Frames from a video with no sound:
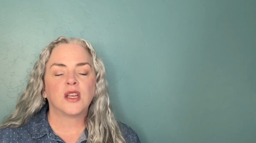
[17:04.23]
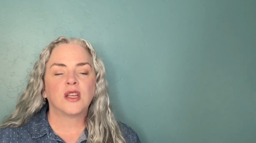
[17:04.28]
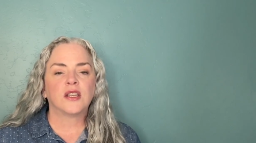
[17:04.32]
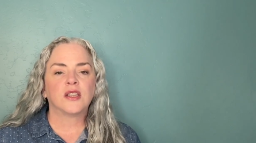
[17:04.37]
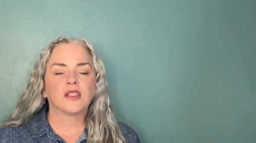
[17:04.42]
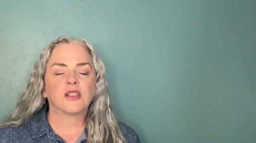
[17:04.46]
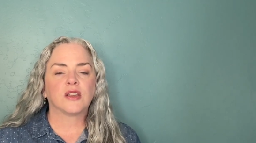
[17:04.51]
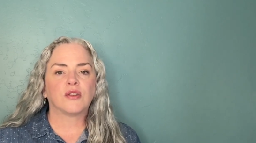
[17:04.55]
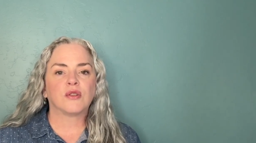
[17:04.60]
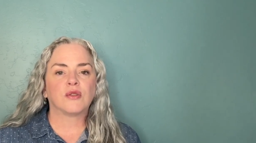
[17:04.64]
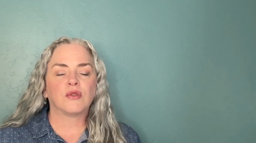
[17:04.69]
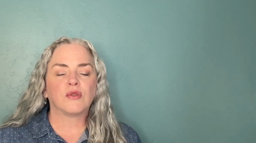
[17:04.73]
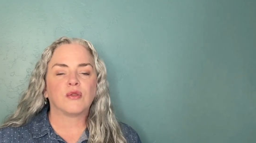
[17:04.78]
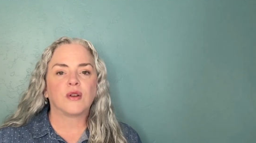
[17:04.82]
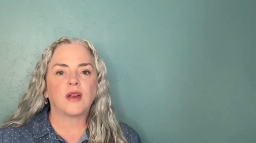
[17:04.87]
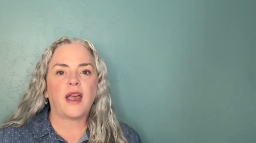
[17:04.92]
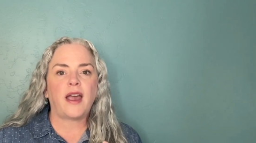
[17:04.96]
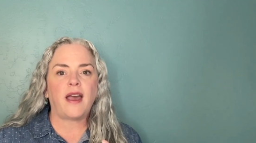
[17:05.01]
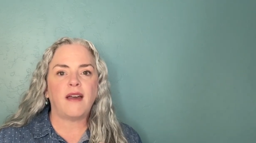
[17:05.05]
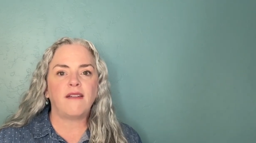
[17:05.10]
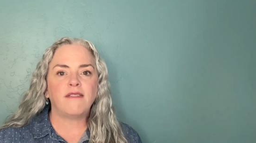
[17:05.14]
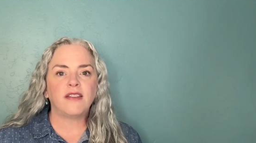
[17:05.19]
So
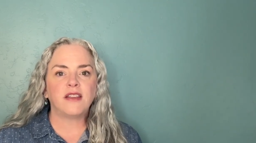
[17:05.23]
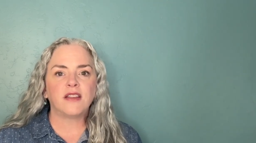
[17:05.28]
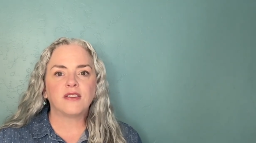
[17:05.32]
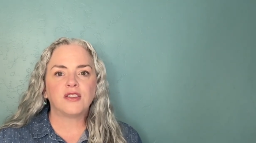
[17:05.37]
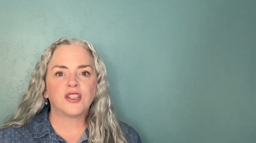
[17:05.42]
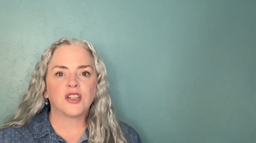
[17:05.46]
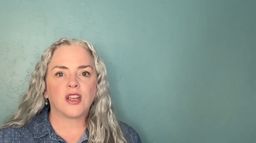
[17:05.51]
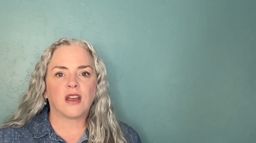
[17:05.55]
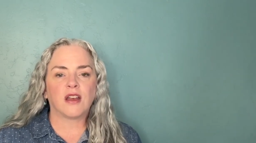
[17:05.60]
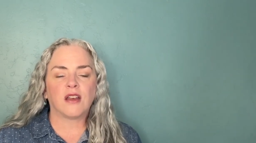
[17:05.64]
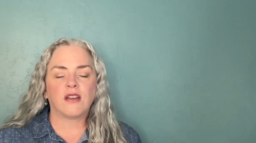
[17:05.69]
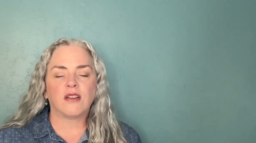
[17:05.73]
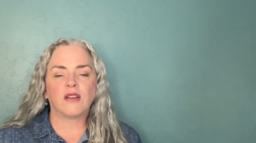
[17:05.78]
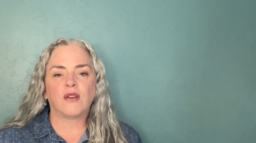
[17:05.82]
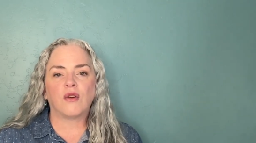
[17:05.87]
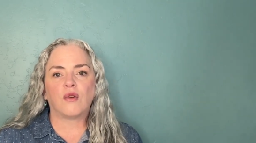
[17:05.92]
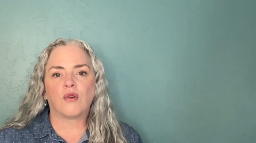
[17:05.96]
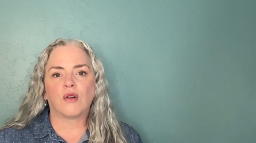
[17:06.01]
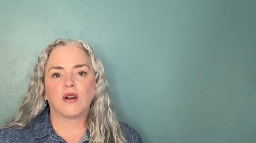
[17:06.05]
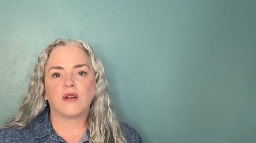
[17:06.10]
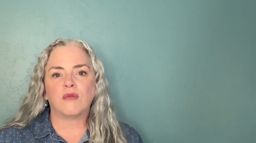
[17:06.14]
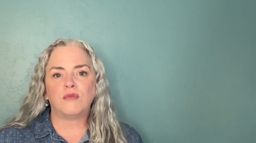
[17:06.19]
having a gel
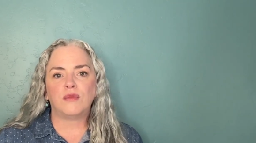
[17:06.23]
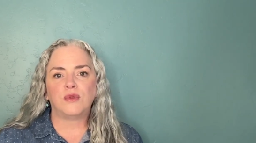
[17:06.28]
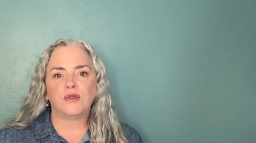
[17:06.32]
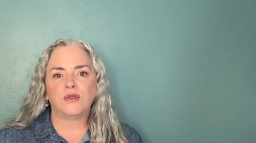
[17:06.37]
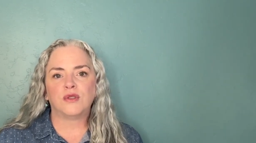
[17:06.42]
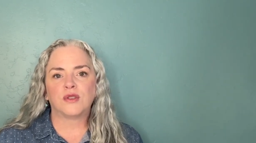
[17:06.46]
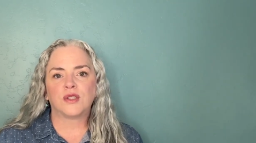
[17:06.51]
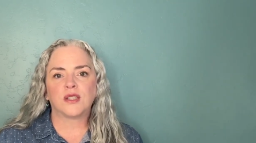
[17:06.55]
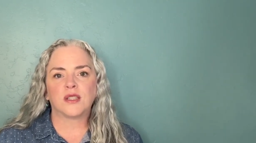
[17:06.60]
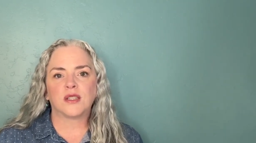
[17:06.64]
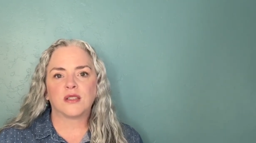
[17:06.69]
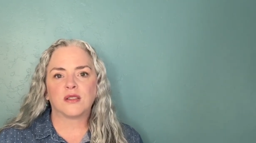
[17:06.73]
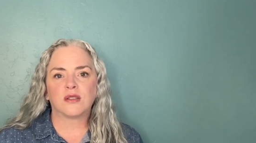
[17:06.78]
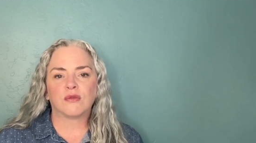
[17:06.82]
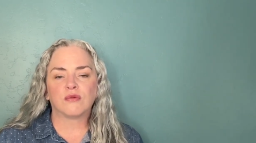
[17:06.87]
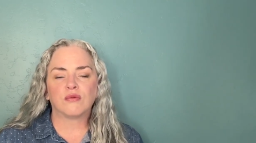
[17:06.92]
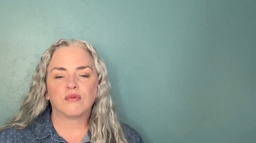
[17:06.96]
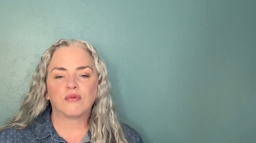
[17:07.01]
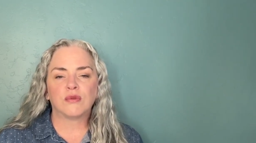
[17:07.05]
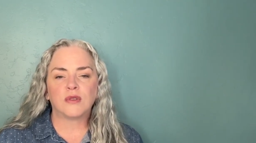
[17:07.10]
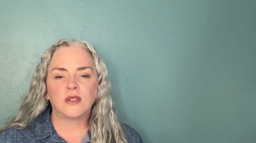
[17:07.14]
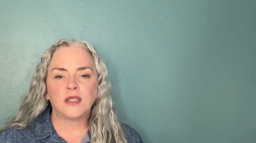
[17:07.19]
or a mousse is a
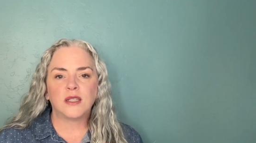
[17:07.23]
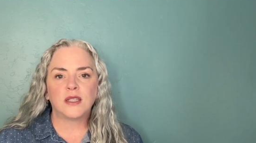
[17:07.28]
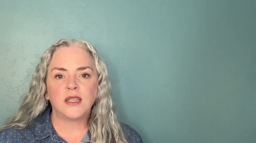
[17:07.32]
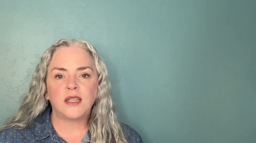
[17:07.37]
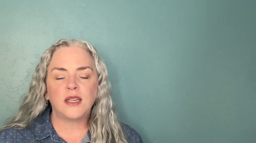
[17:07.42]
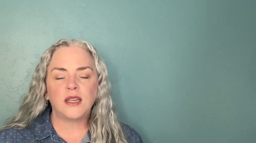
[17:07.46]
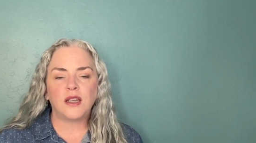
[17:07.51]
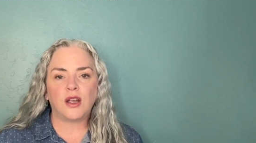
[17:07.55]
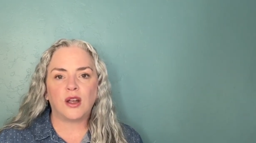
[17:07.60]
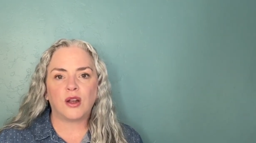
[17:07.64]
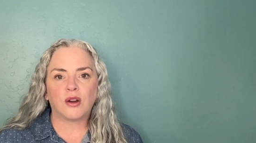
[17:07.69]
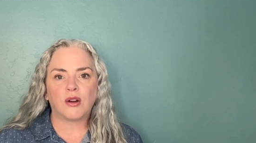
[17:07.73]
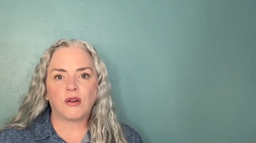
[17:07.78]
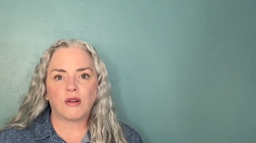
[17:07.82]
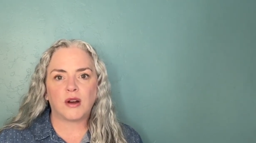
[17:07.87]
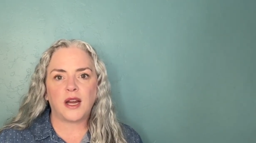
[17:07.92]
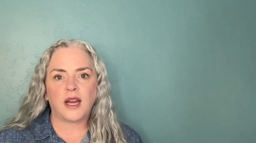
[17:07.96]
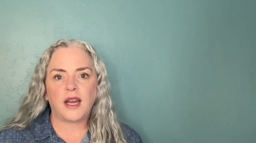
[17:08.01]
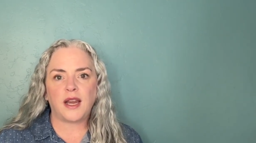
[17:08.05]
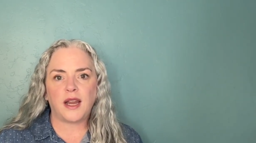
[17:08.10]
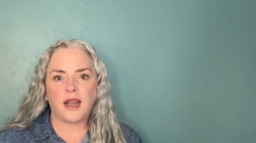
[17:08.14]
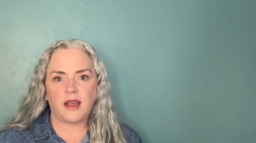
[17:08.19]
really
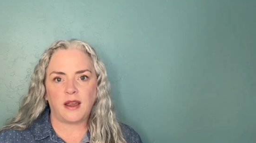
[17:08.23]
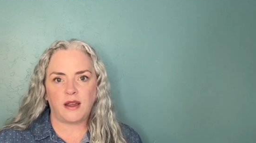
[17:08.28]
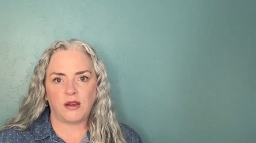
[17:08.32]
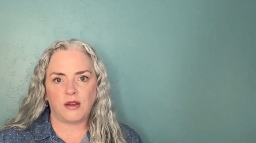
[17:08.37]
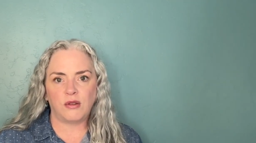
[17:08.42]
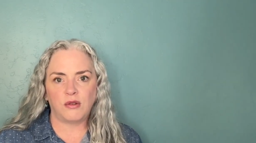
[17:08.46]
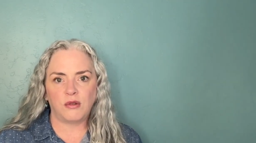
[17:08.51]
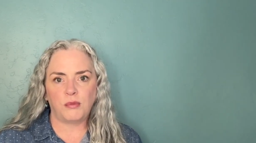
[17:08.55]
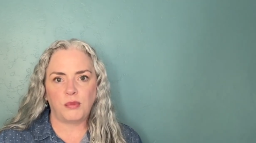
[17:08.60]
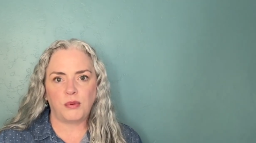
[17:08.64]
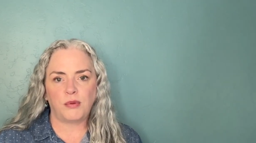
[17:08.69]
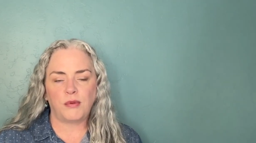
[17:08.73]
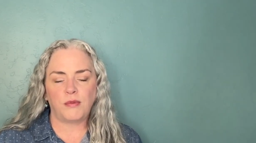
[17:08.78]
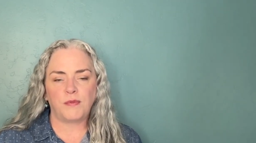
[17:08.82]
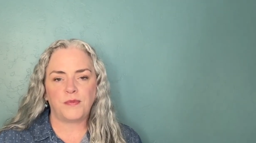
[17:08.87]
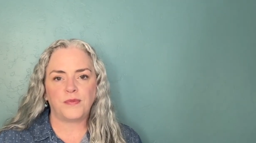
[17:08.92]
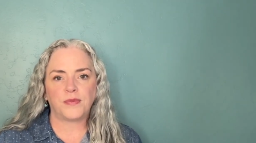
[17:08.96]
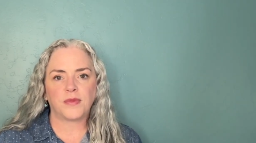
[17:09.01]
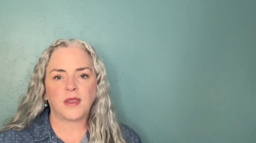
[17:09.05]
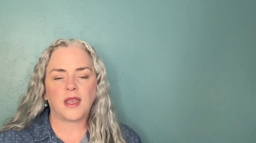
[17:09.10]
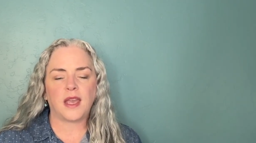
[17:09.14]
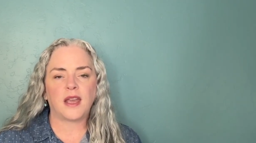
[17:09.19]
great help,
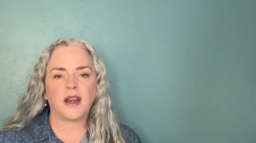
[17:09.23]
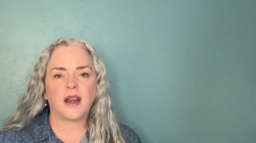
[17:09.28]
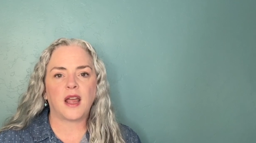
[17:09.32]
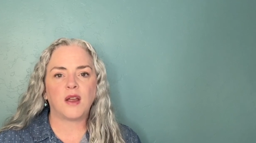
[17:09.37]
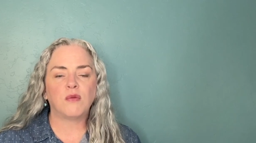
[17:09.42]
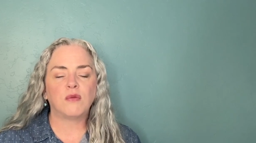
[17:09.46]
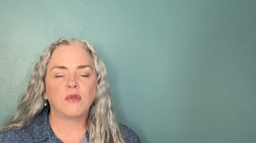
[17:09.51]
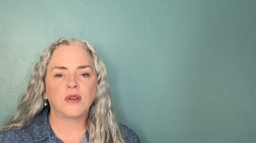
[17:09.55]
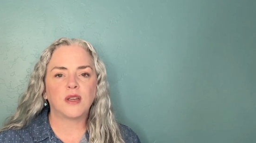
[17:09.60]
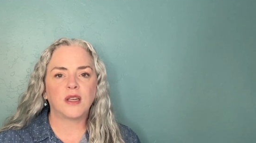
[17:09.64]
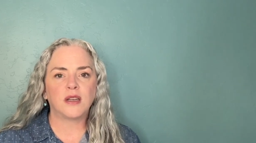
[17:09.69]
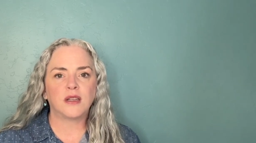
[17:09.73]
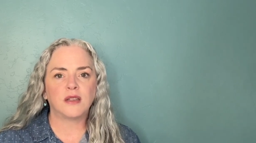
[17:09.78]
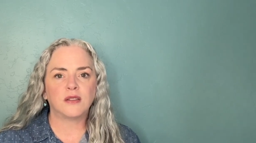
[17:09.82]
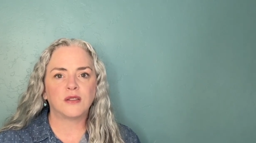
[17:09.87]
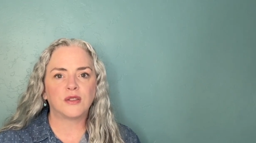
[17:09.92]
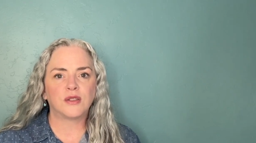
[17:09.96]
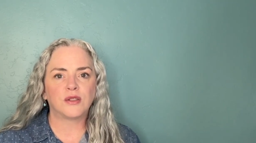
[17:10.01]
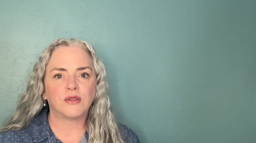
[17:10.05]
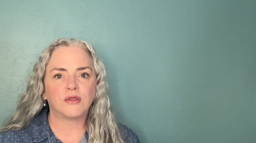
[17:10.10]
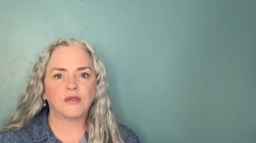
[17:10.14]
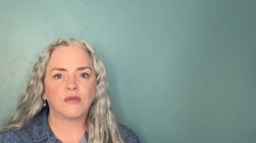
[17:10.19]
and I will get
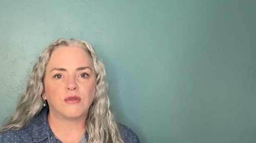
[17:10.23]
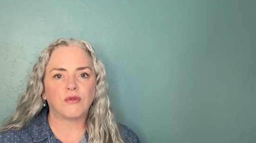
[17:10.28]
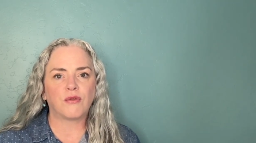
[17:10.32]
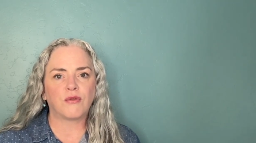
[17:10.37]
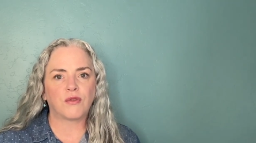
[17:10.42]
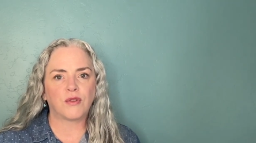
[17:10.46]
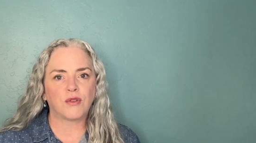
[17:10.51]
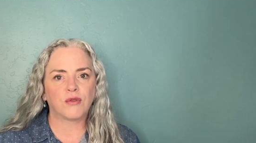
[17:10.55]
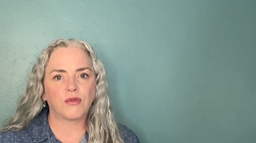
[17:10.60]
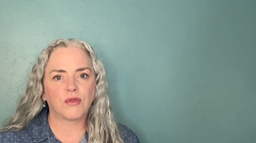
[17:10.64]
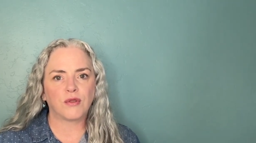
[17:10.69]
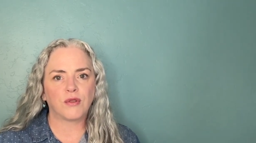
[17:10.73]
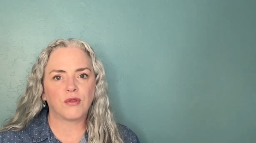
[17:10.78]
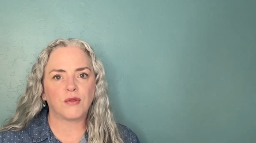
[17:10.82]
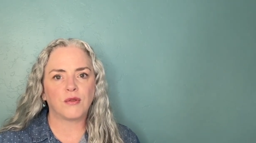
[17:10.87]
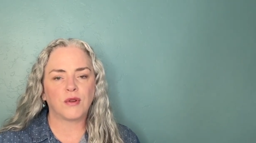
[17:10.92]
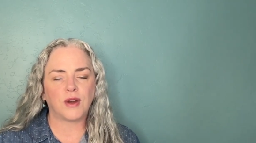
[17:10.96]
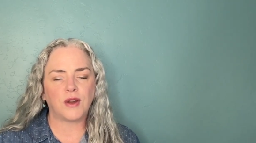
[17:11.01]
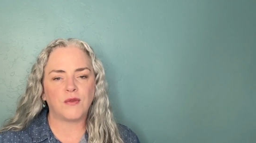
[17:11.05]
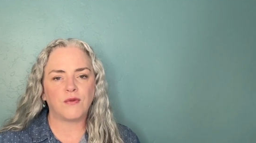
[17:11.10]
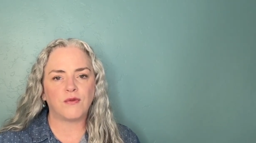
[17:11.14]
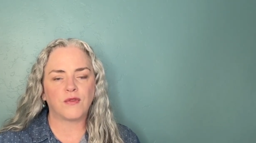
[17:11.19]
into further
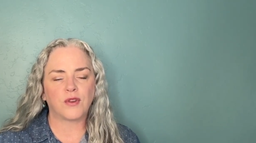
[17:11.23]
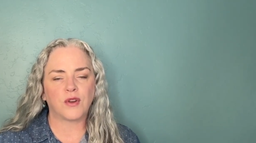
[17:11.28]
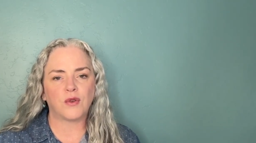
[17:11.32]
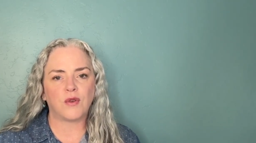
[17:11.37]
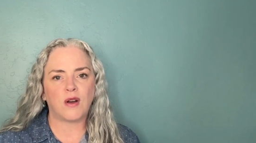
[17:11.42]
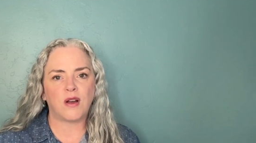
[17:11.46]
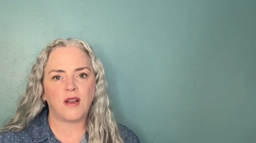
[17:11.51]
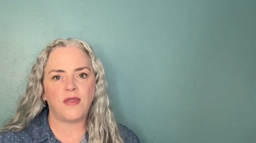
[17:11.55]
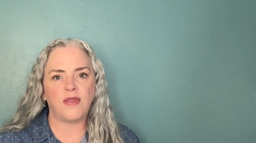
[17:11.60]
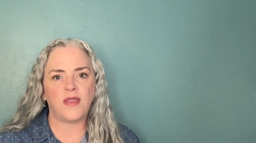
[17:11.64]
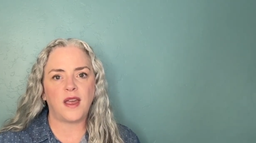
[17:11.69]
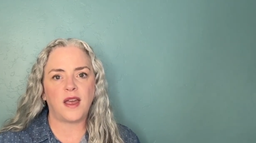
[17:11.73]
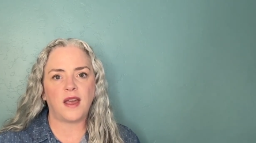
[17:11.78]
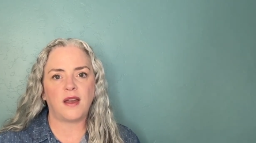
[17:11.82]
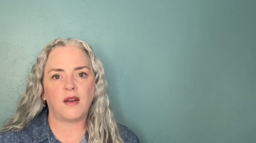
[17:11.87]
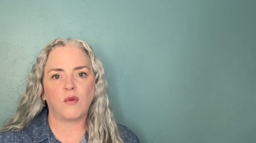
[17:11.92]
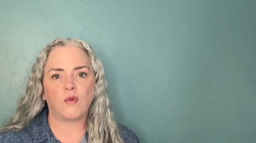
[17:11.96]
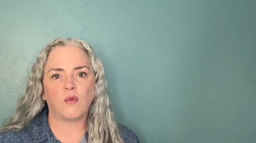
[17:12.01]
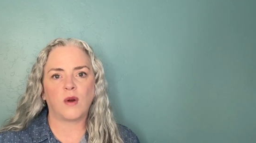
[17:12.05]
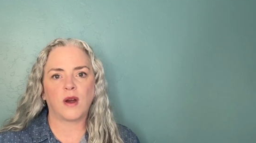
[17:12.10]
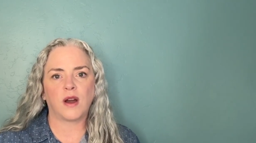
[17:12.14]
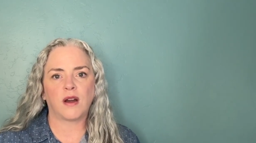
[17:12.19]
info on
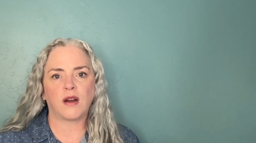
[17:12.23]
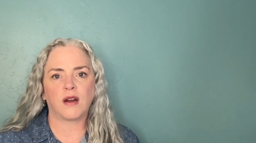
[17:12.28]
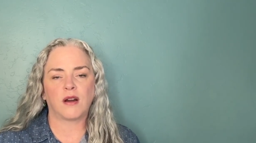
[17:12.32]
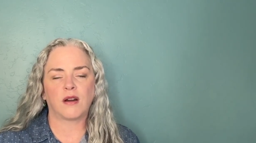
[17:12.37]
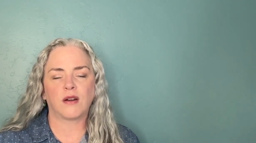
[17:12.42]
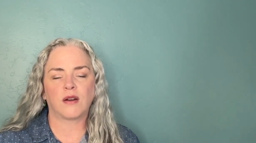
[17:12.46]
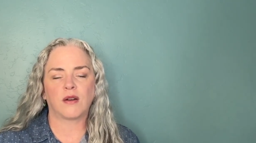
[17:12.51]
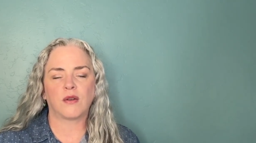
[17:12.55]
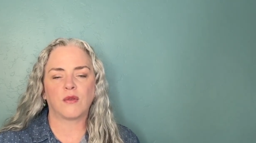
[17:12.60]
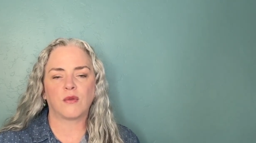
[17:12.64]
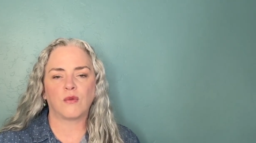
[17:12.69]
that, where